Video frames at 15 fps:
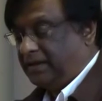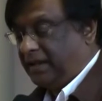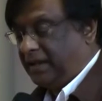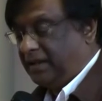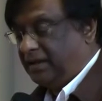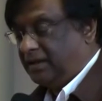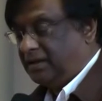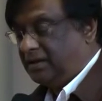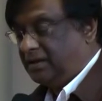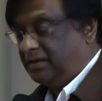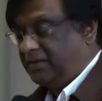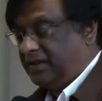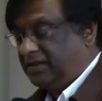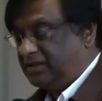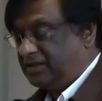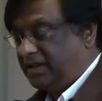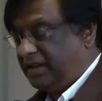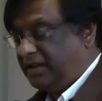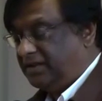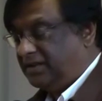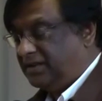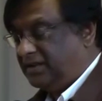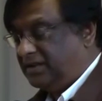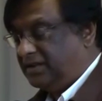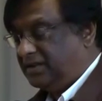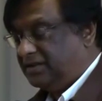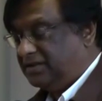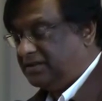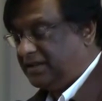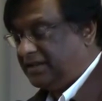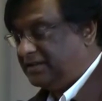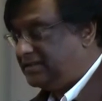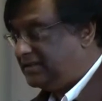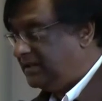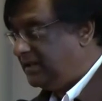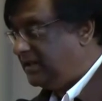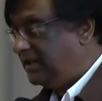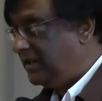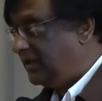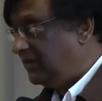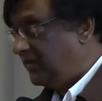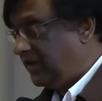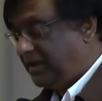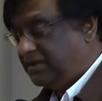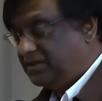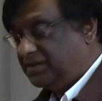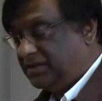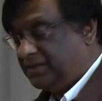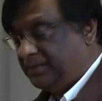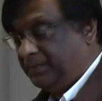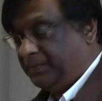Anger, revenge, hatred, jealousy, and rage.